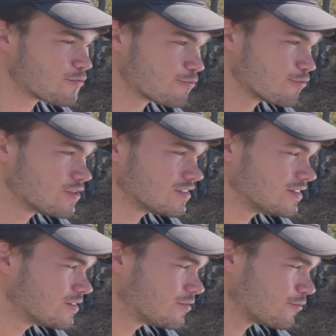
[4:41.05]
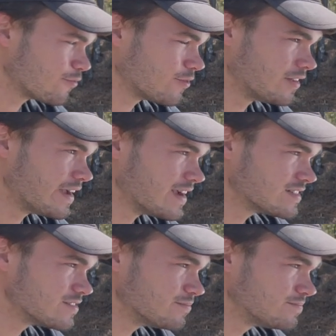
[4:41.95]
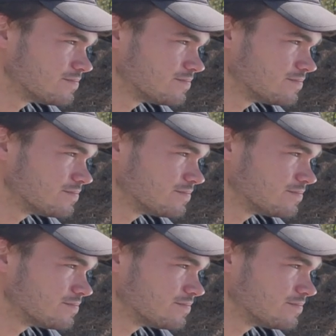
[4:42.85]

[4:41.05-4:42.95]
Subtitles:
really, really handsome.